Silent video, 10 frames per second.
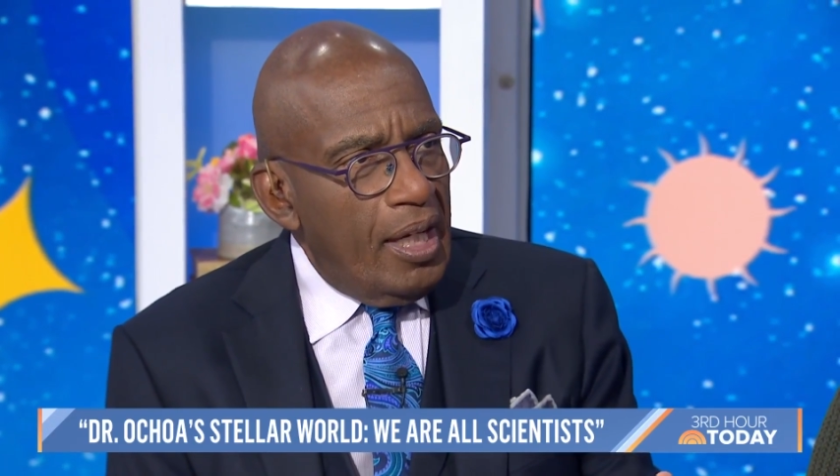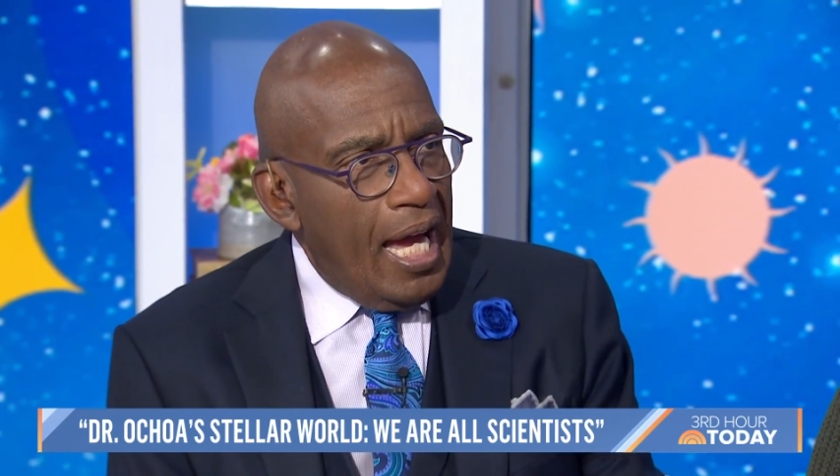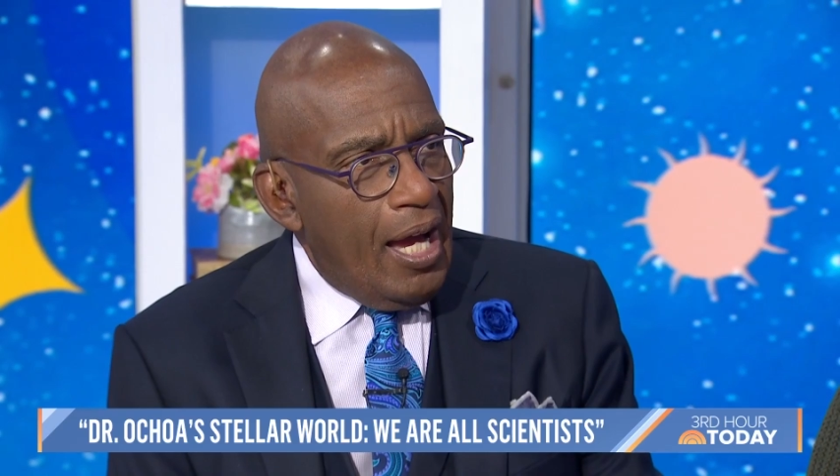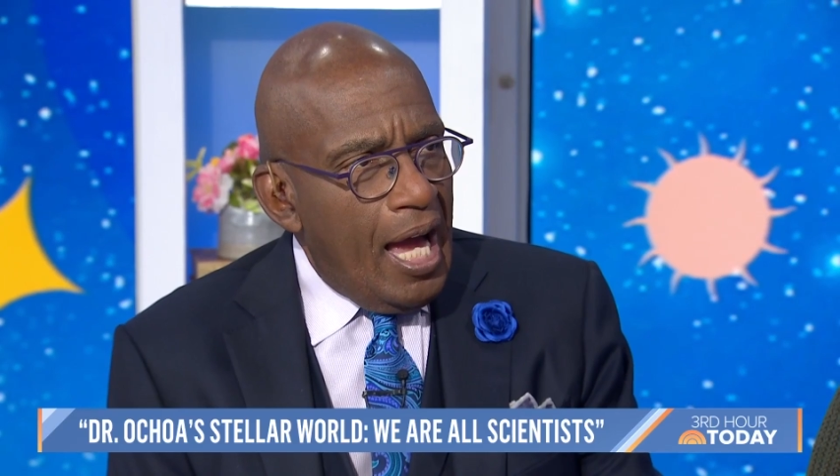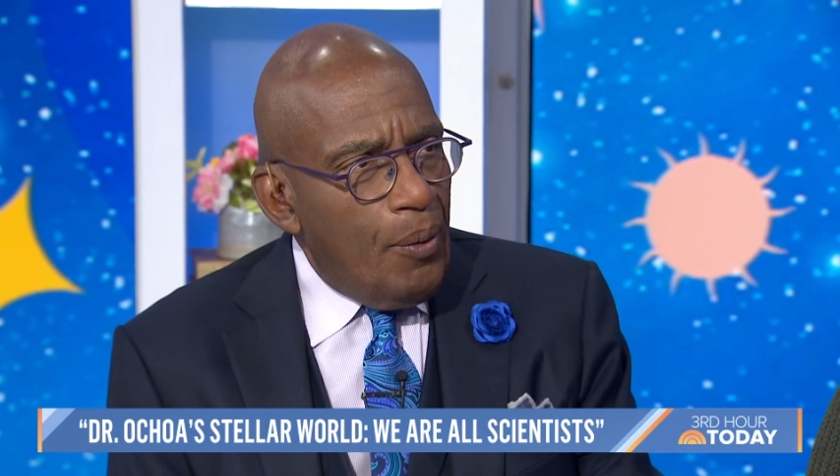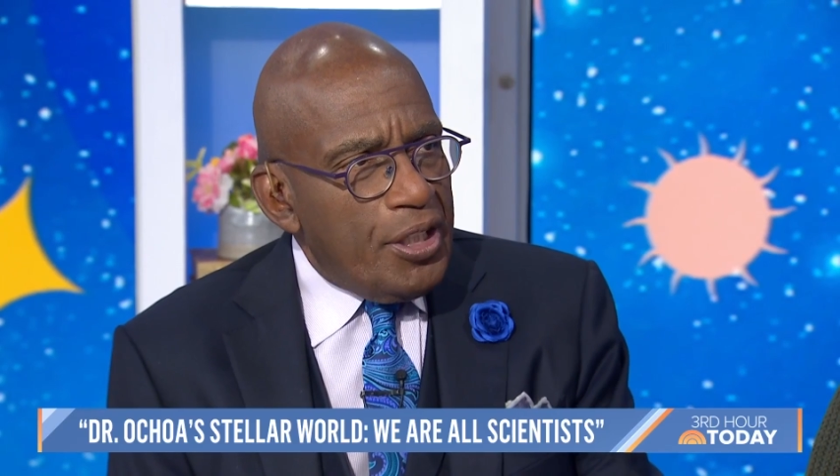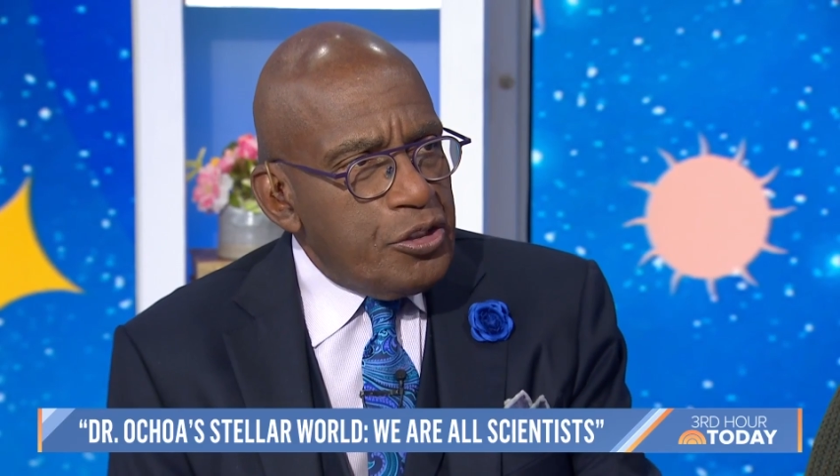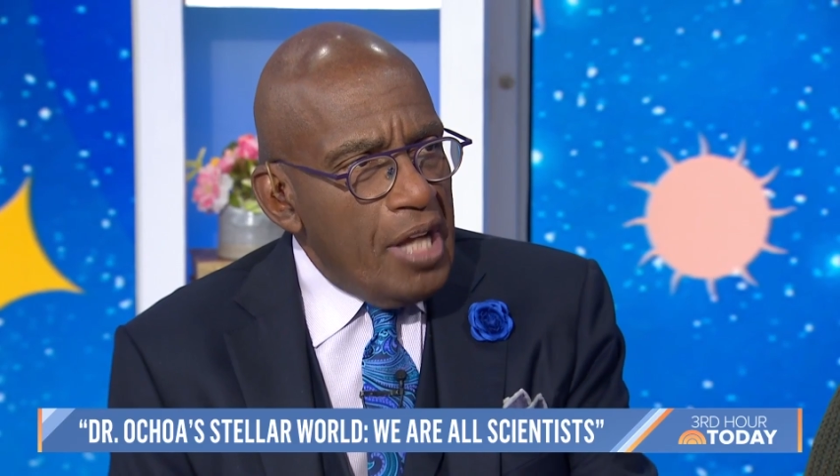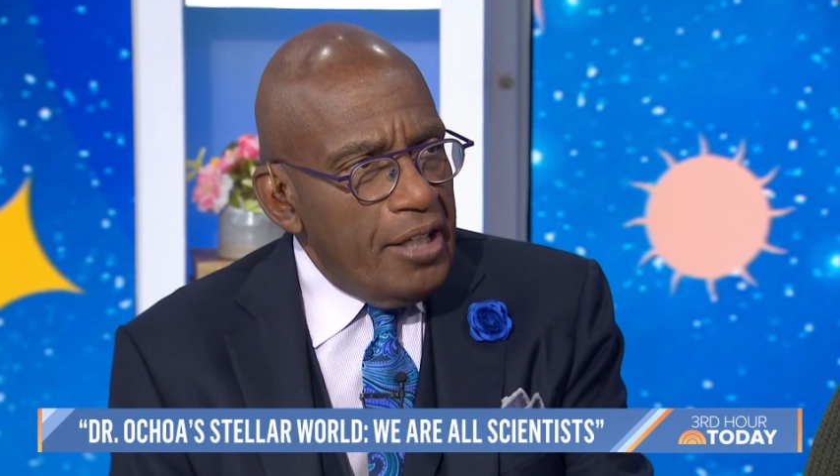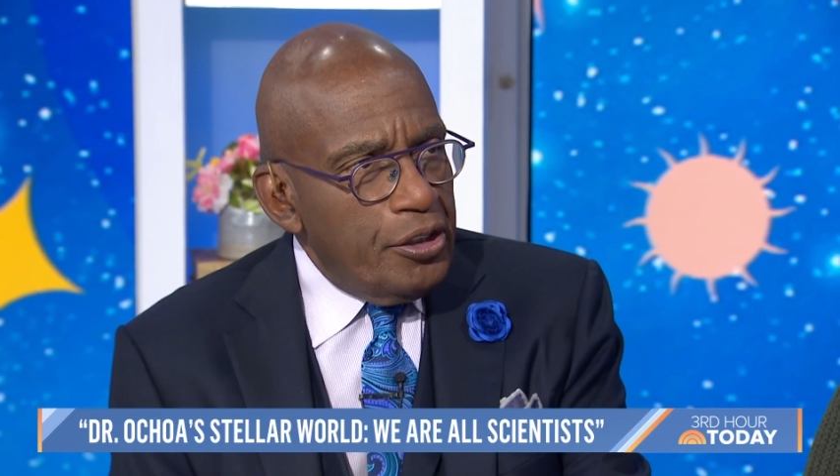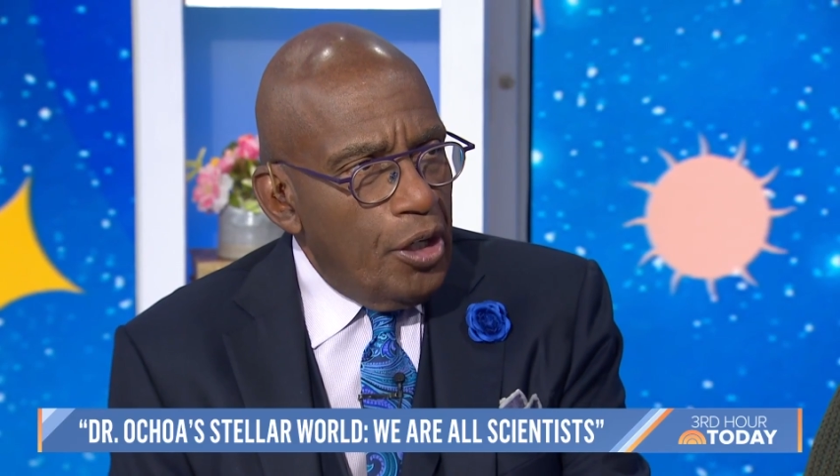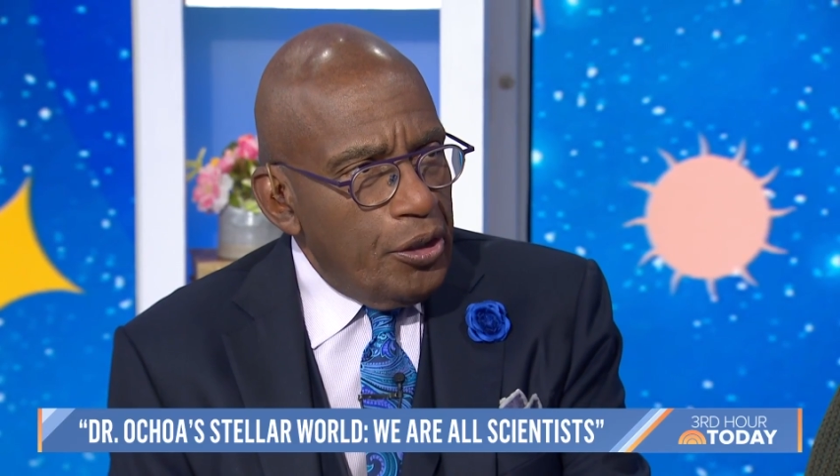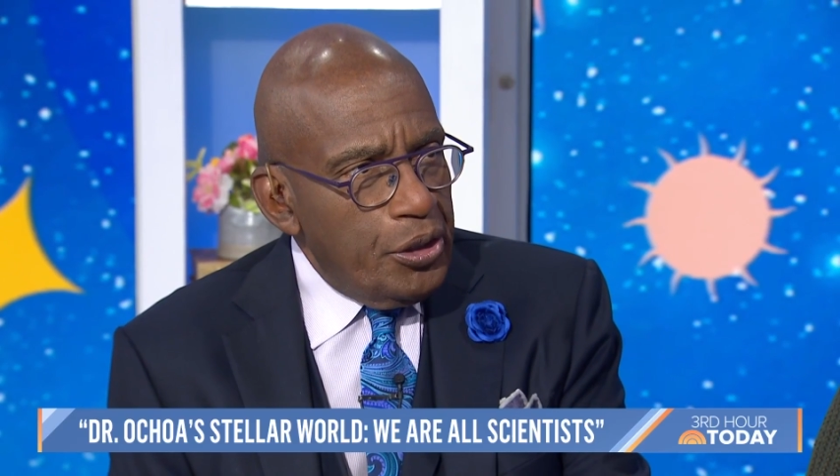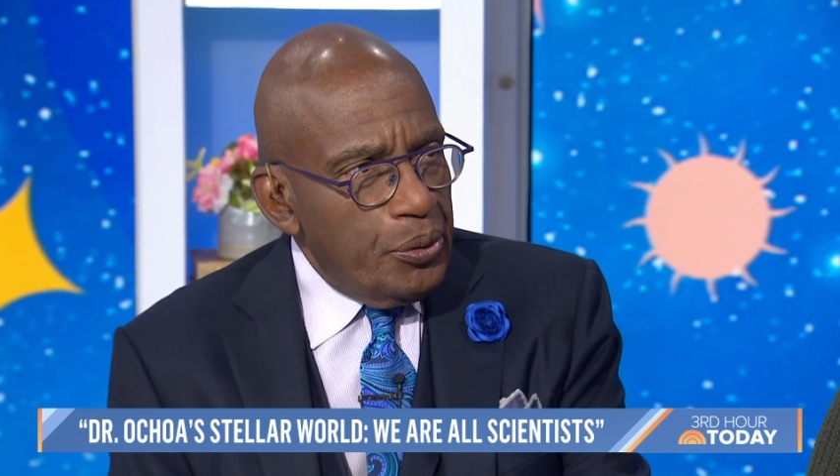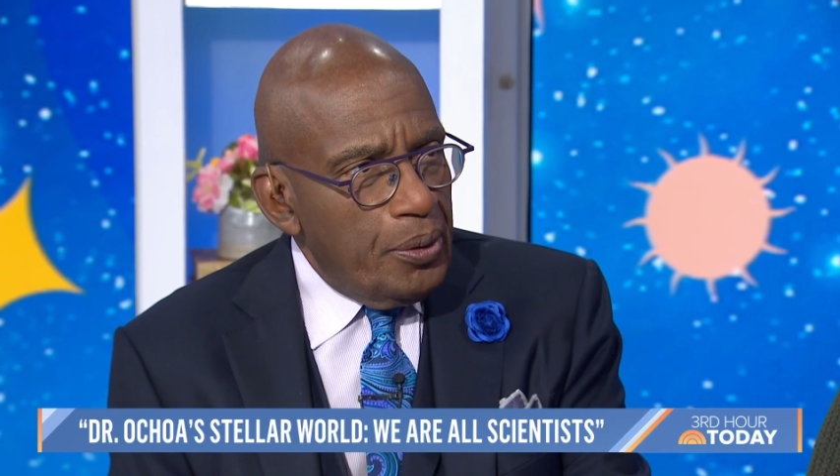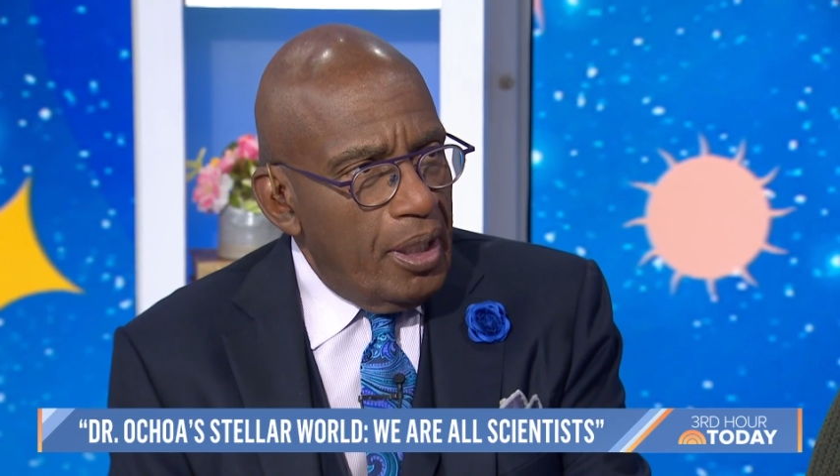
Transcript: how, how excited are you